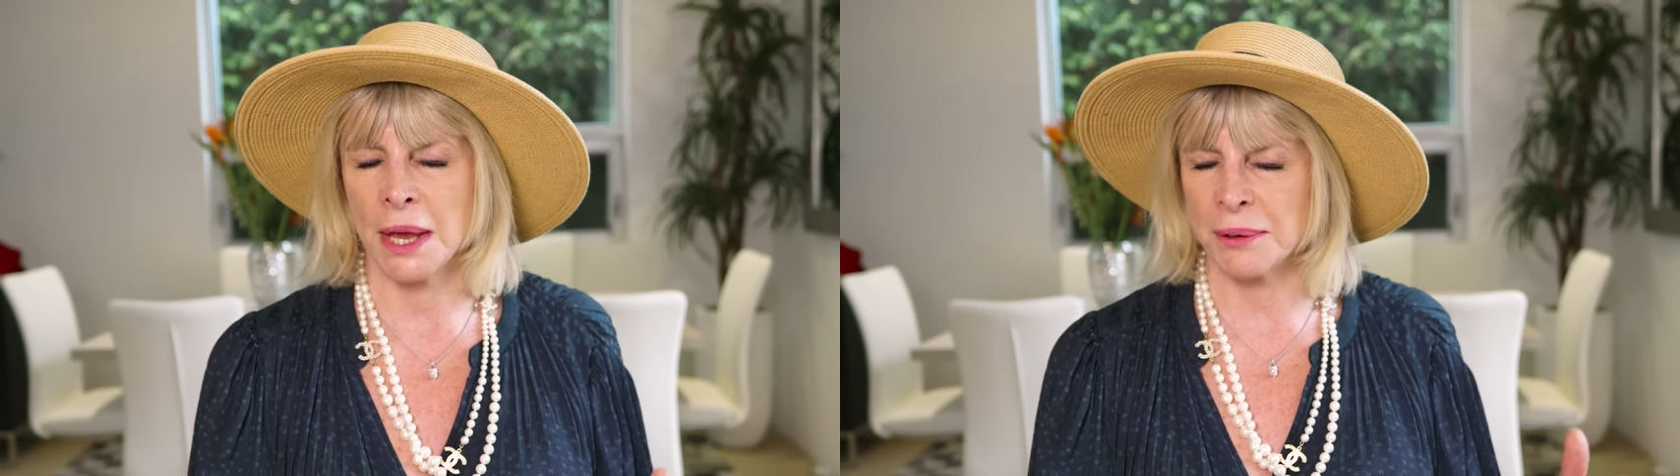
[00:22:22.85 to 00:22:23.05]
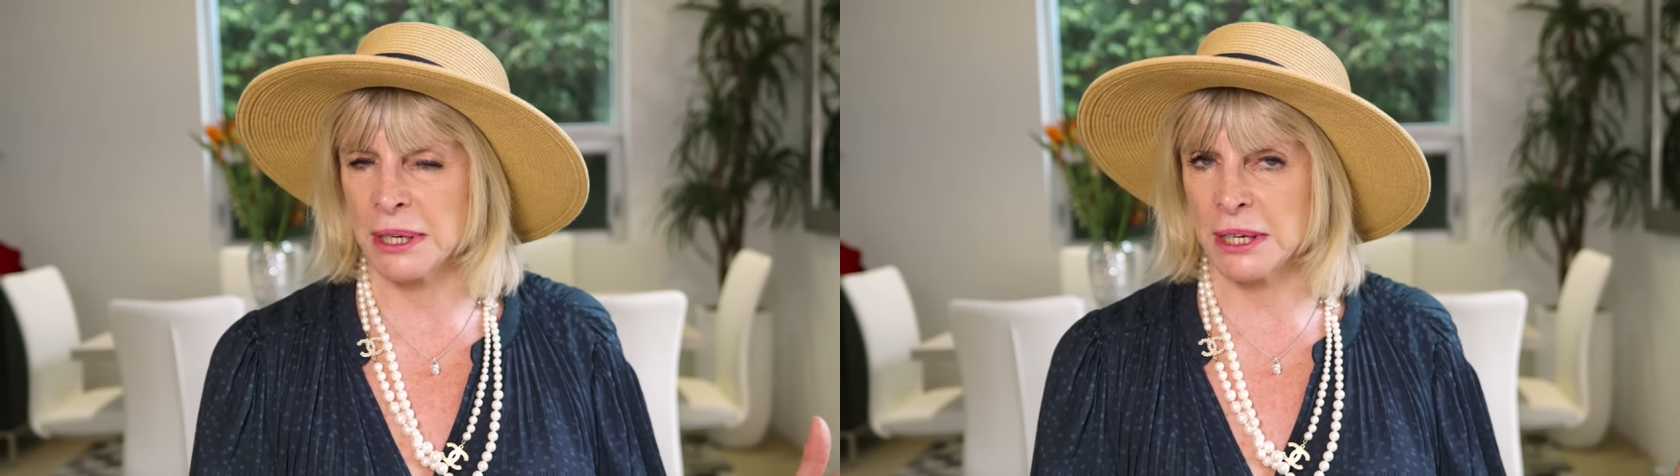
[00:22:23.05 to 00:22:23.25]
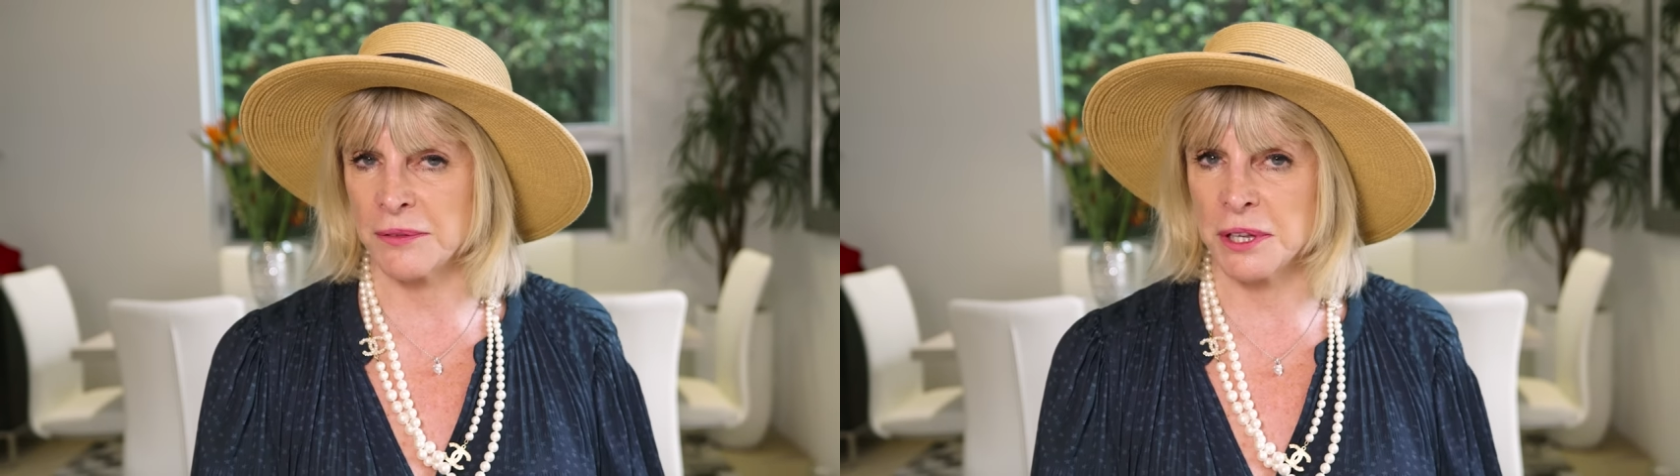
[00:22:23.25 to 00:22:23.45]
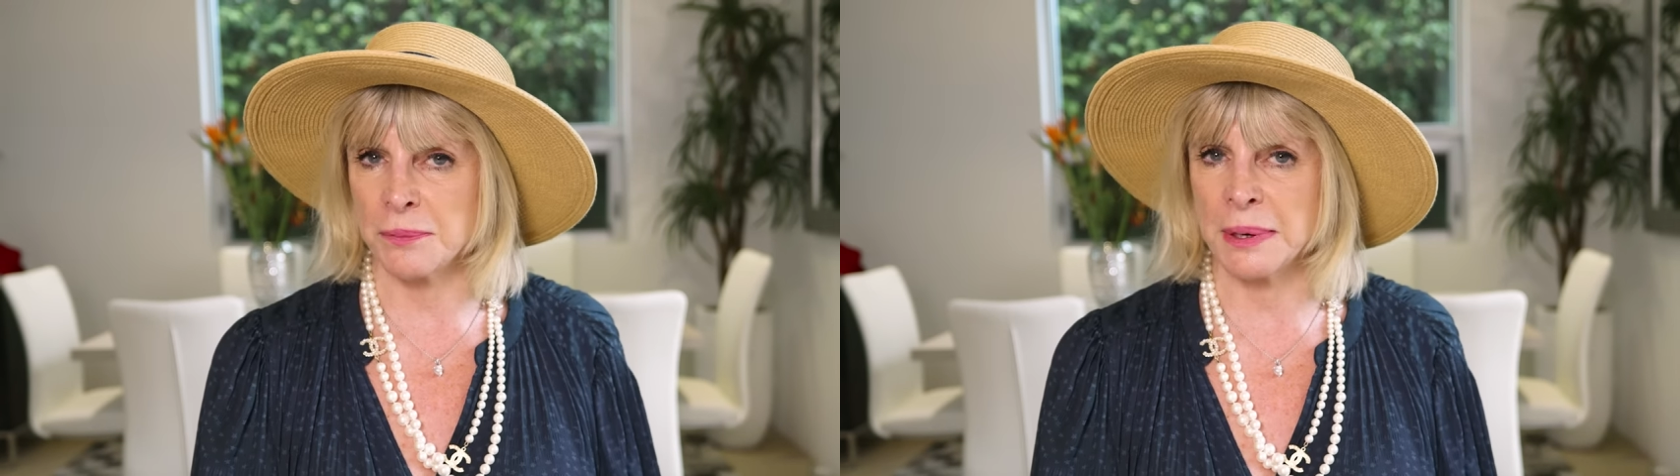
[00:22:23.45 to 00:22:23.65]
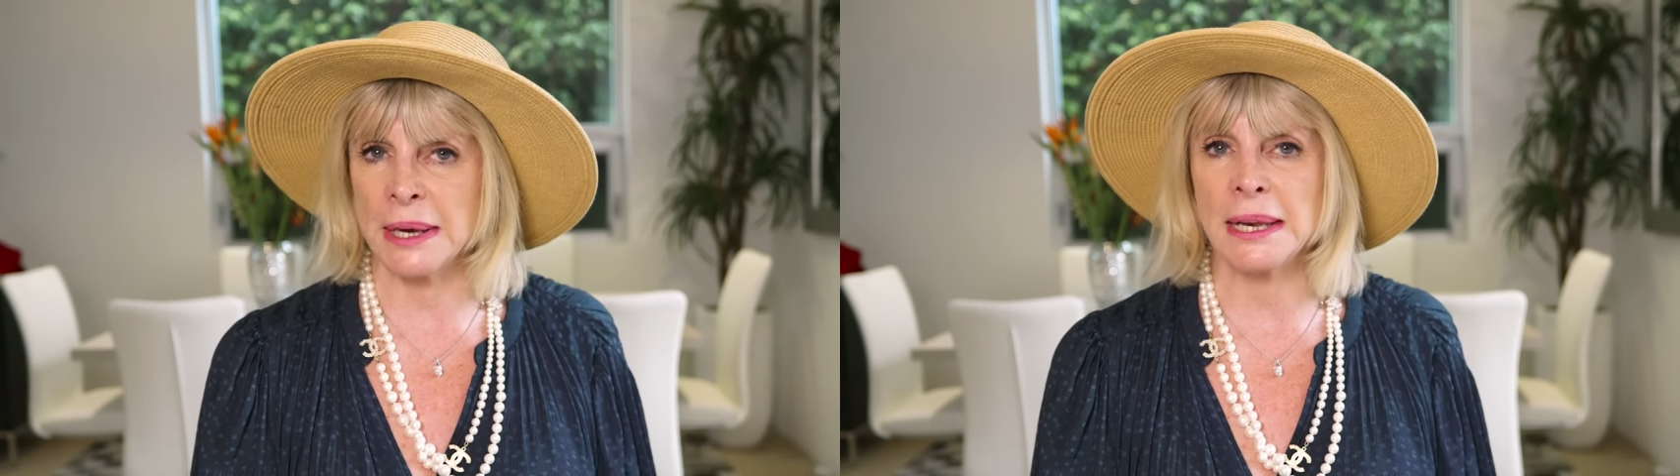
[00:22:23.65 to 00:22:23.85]
I'm going to give you
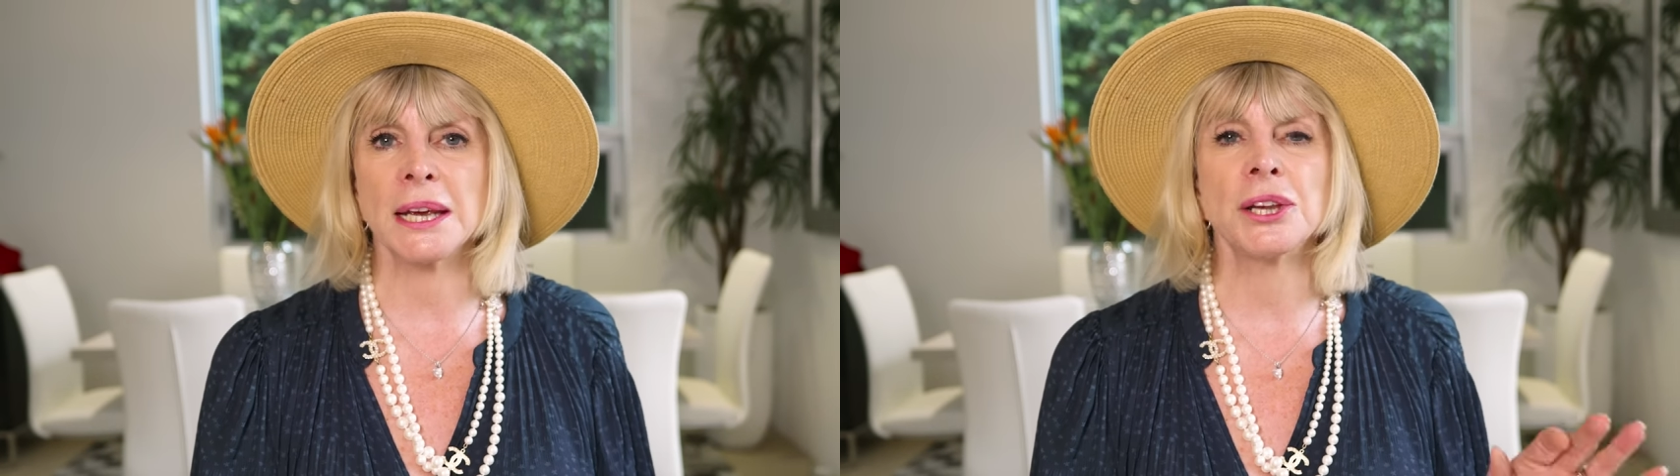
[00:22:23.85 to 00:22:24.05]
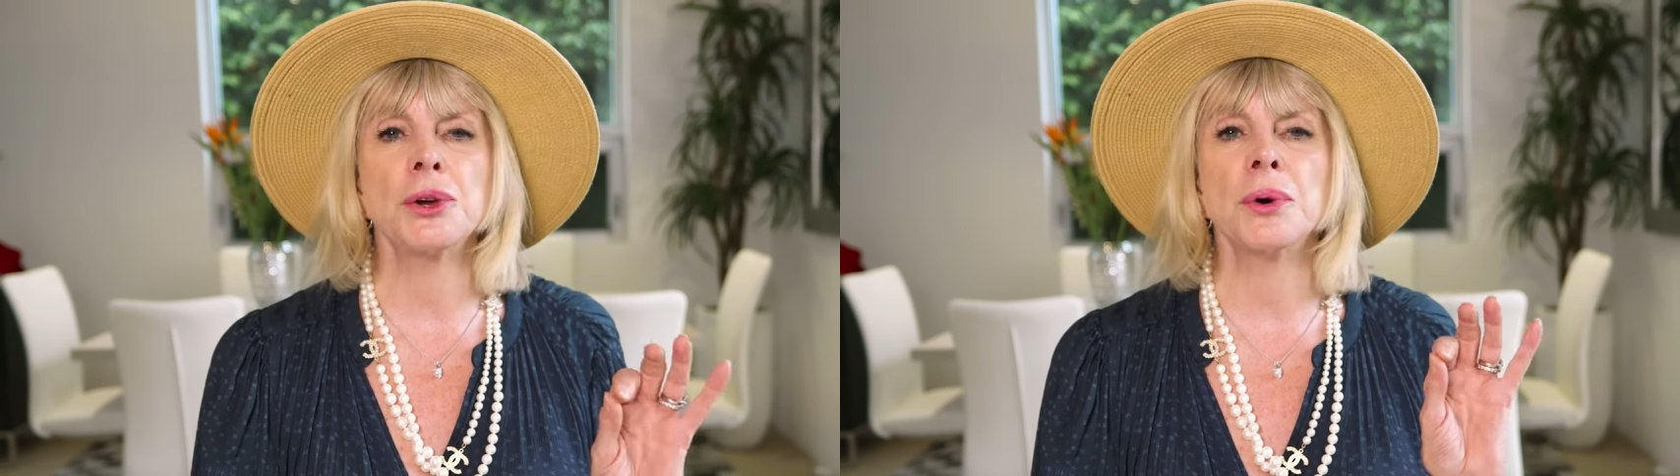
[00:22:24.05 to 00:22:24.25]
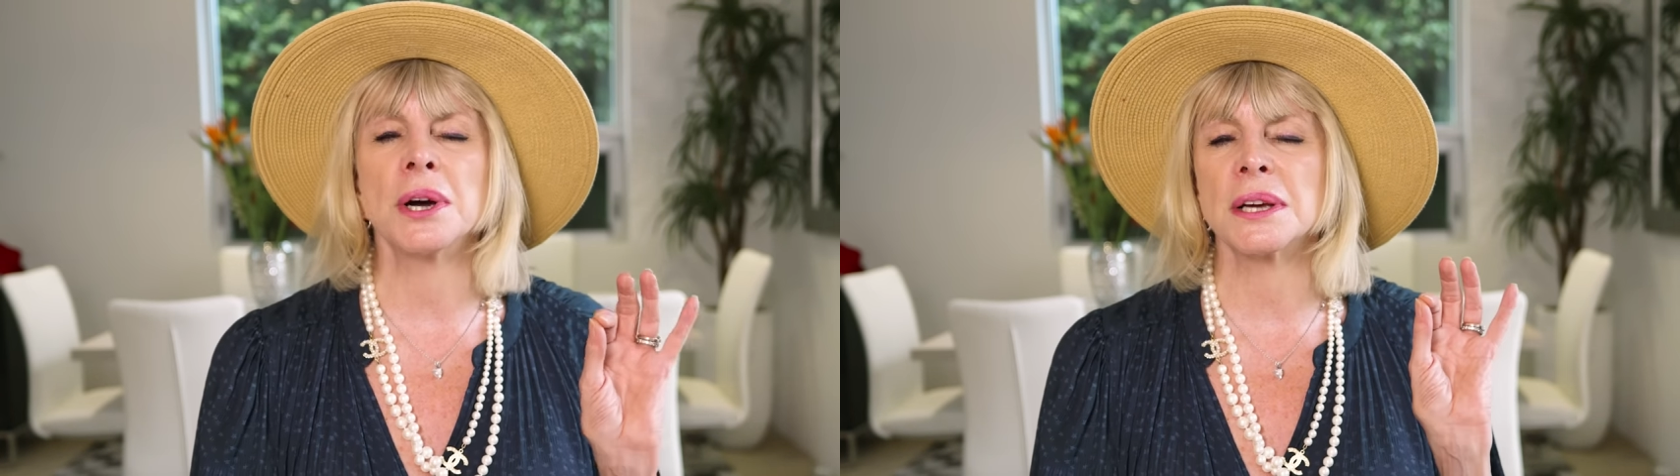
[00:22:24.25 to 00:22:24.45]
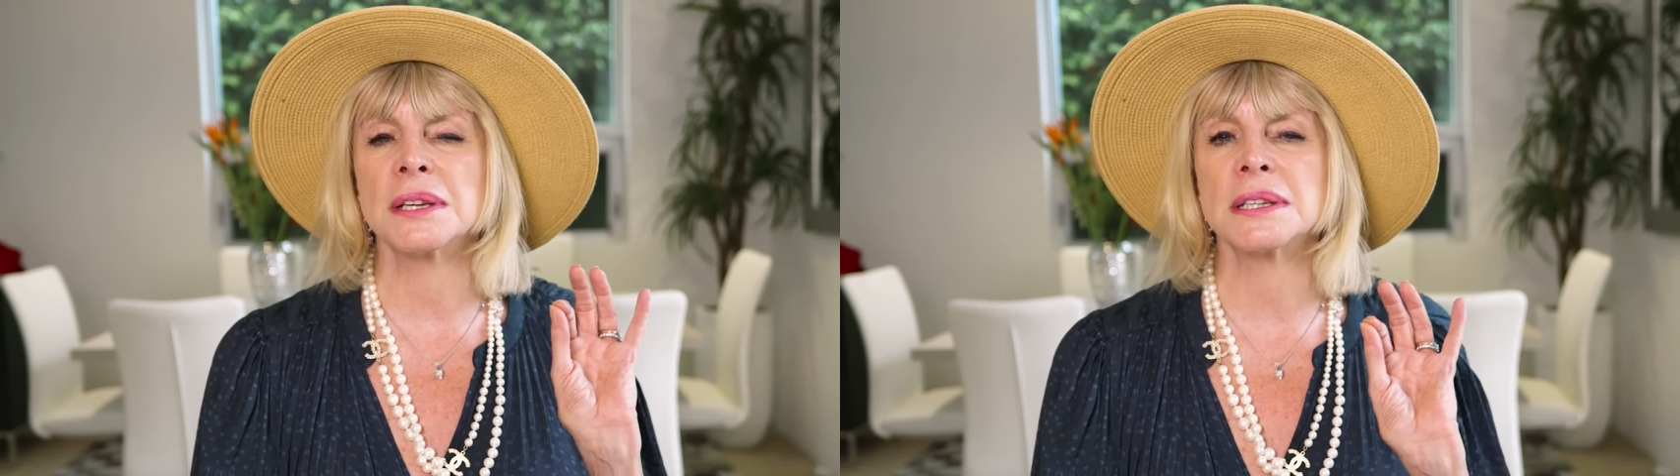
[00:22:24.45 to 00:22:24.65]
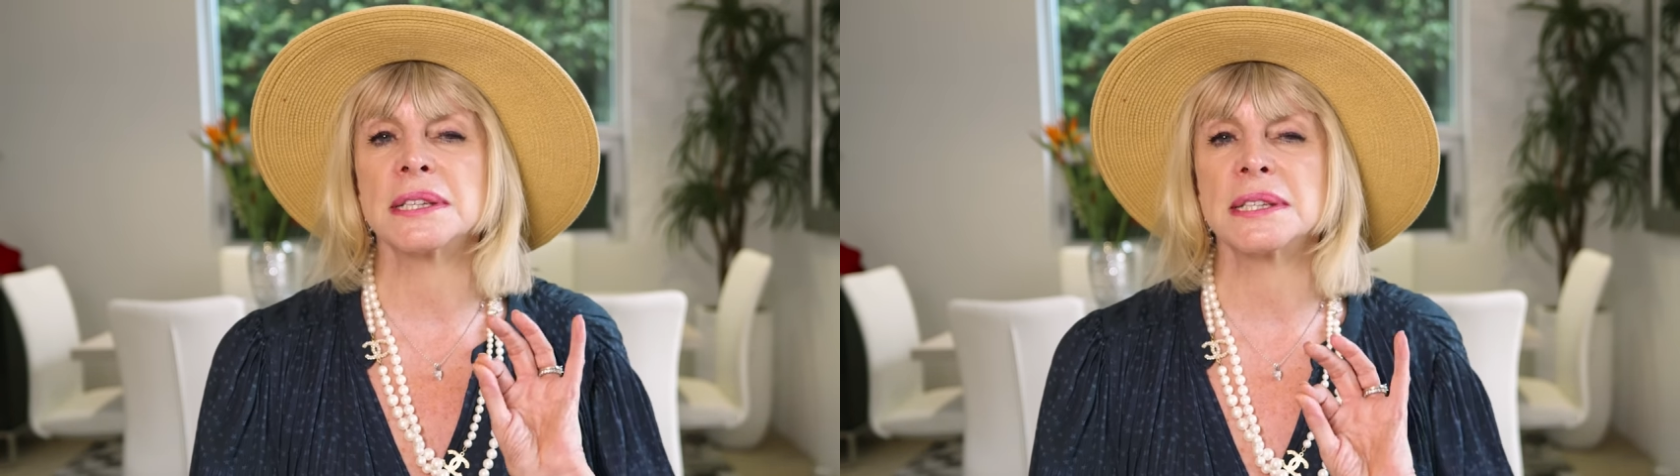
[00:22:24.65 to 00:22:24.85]
the beginning and you are going to